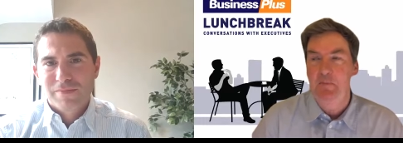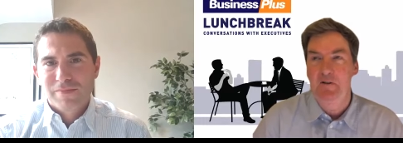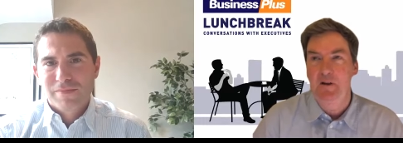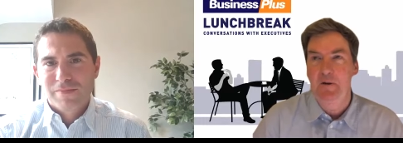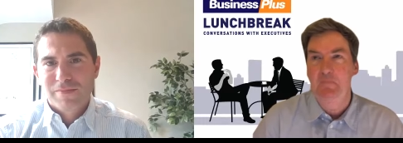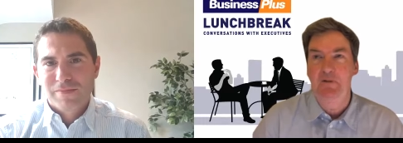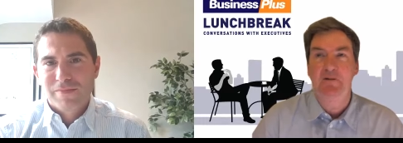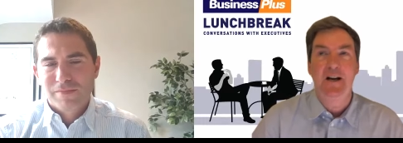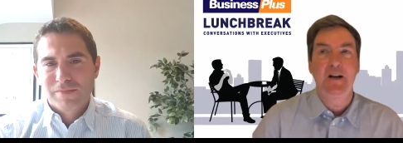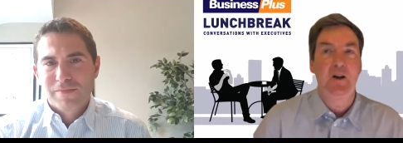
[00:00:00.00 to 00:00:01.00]
Speaker 1: be, be
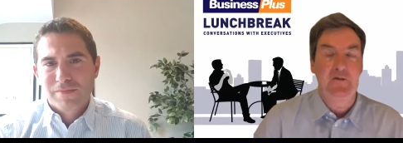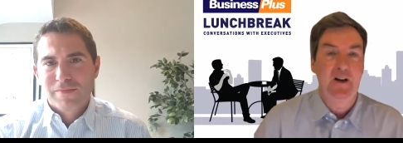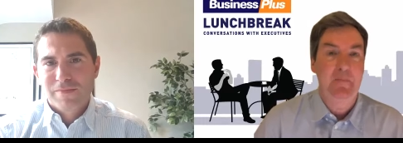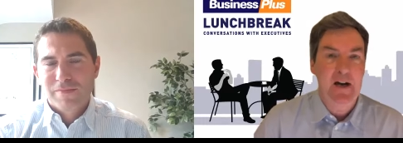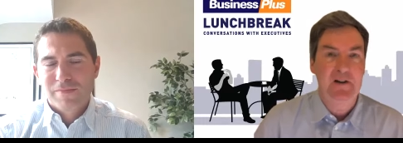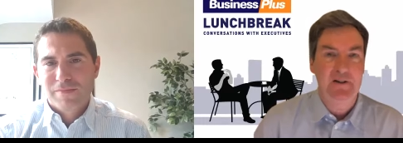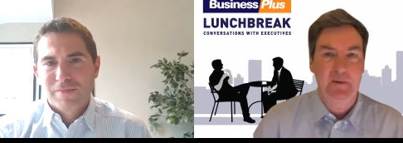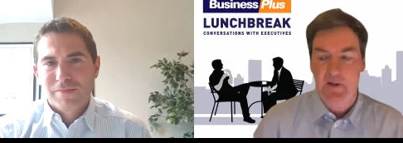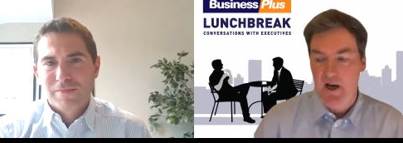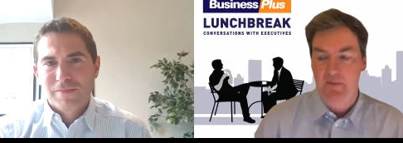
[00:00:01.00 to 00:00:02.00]
rare enough, I imagine,
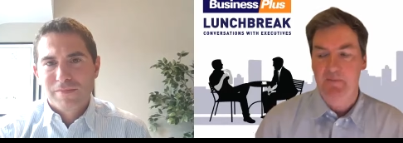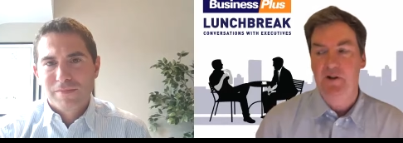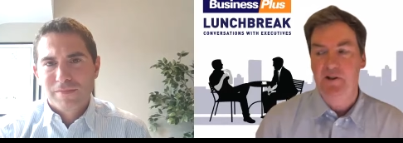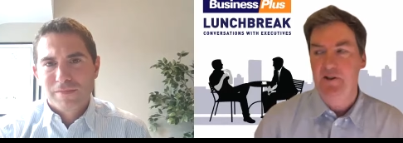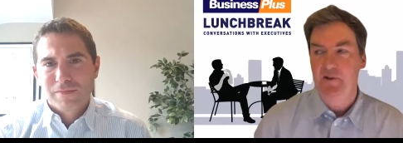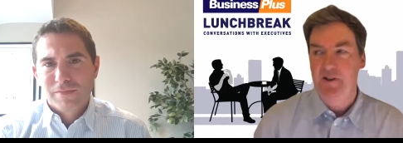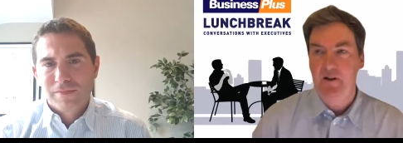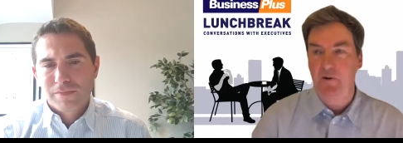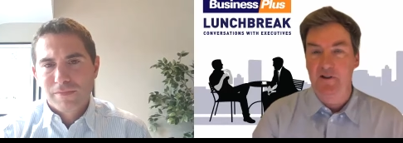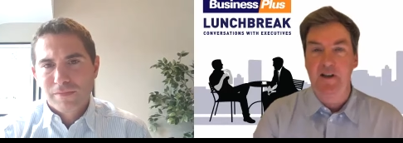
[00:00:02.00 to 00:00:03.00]
the kind of person who said
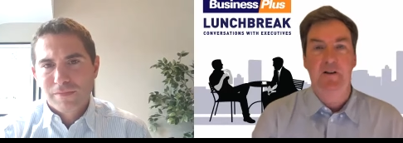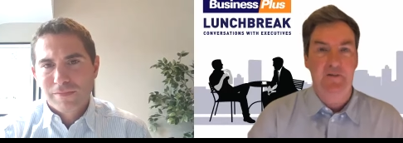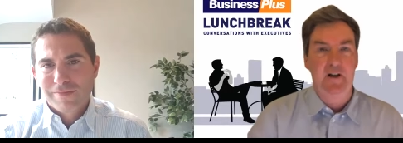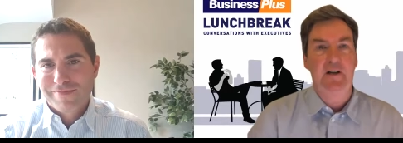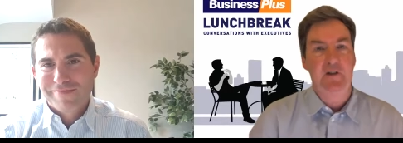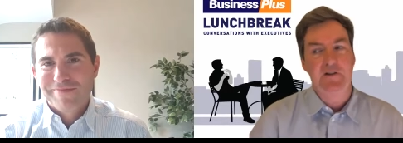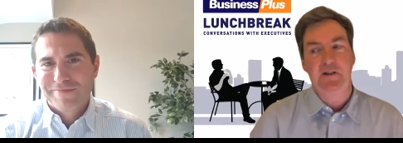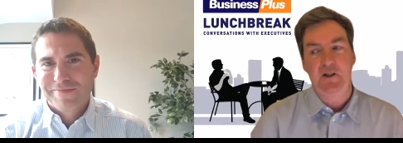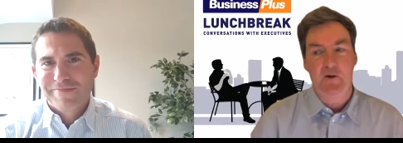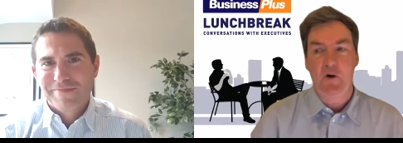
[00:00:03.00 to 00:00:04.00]
who said five years
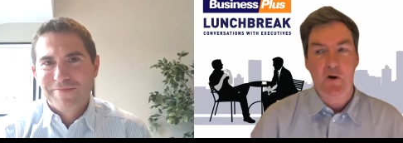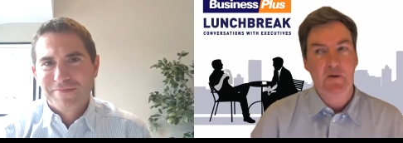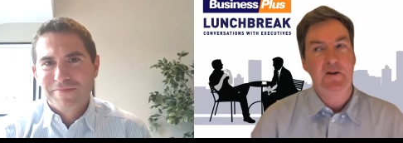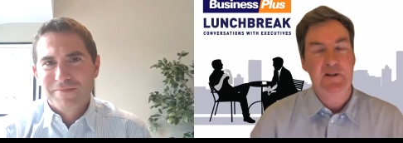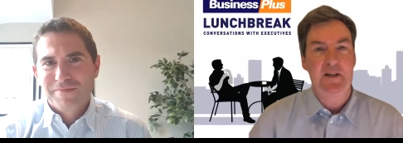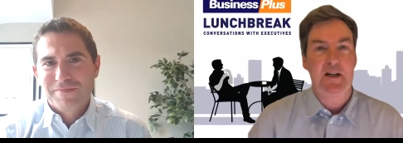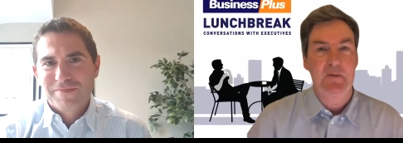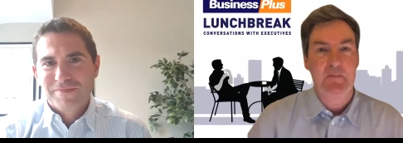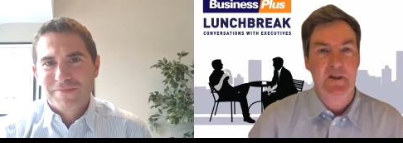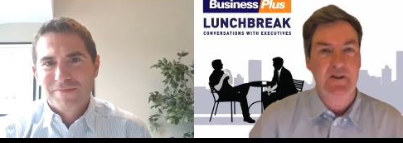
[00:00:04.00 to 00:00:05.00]
ago, "Oh, I'm going to sell
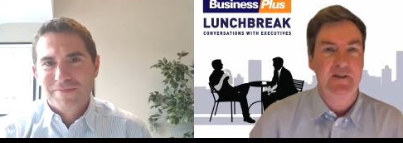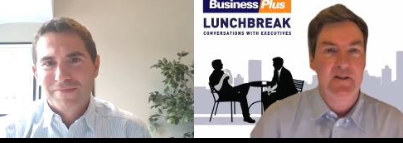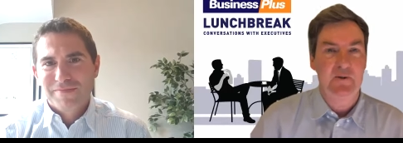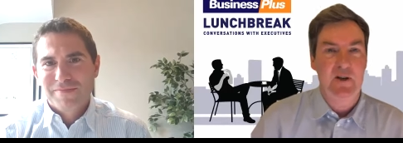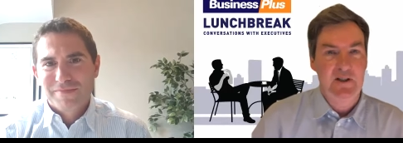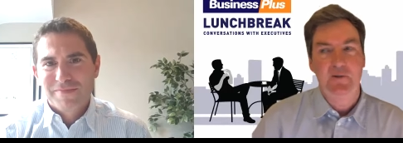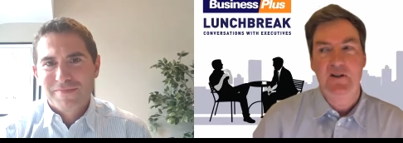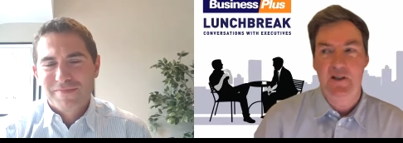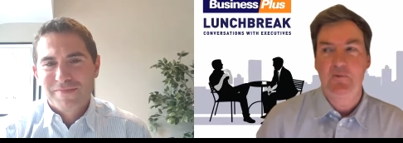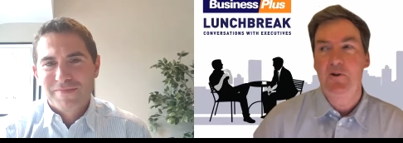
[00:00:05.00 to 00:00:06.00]
my business in
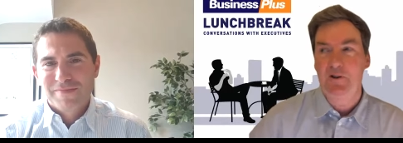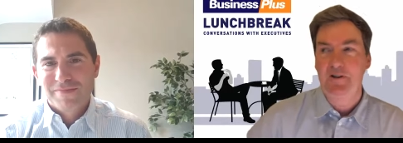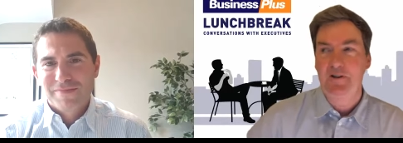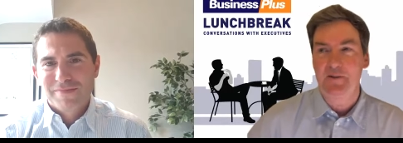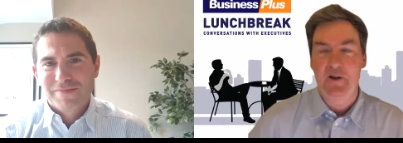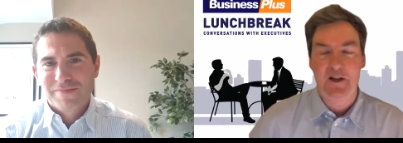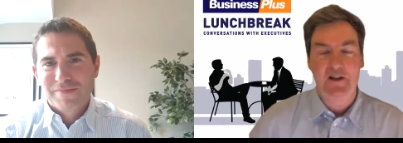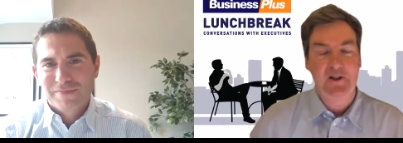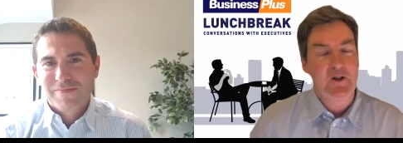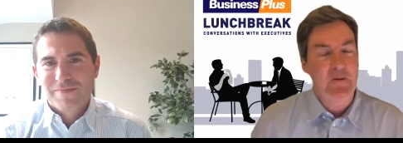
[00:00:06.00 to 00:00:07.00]
2021, and this is what I'll
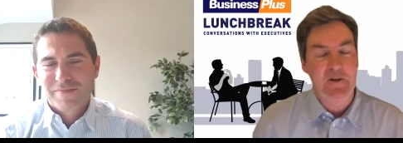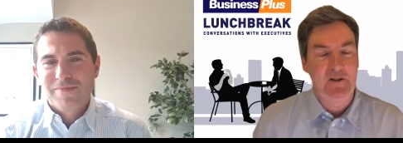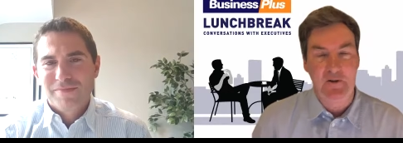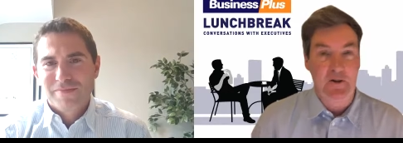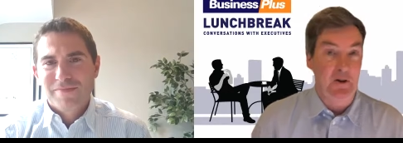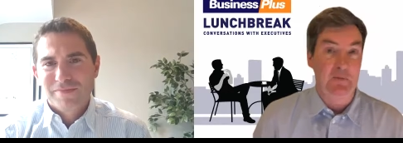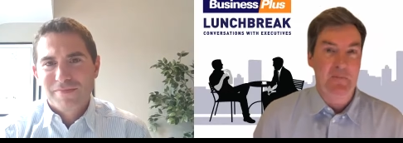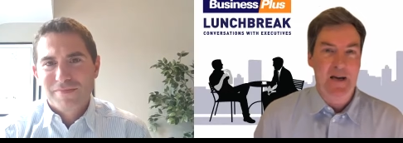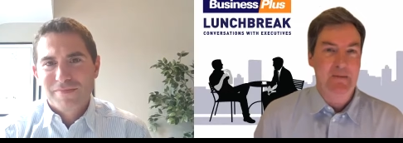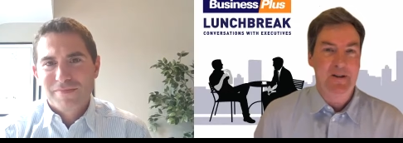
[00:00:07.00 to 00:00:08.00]
do." I mean, do, or
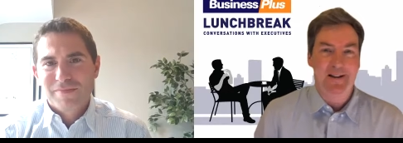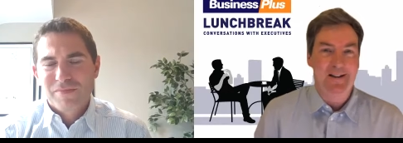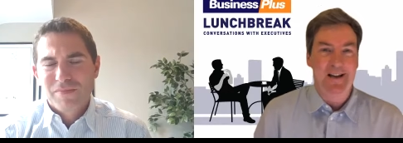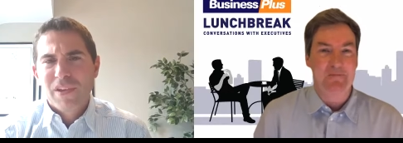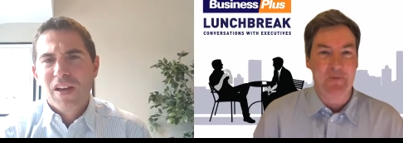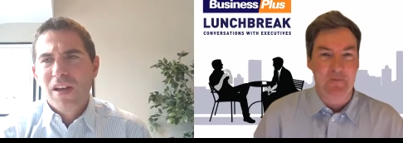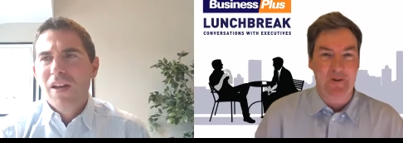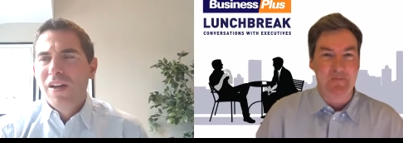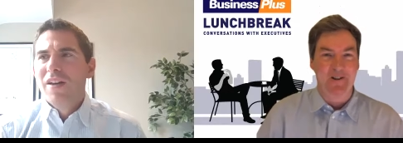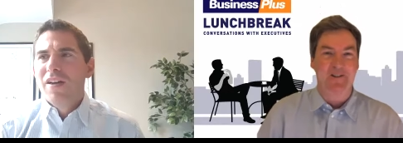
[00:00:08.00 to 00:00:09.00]
maybe a lot of more
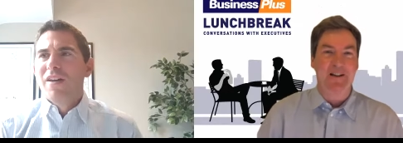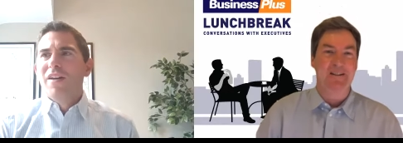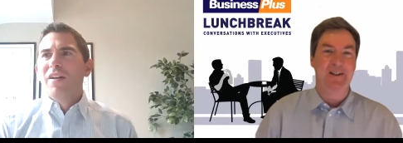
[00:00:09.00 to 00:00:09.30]
people out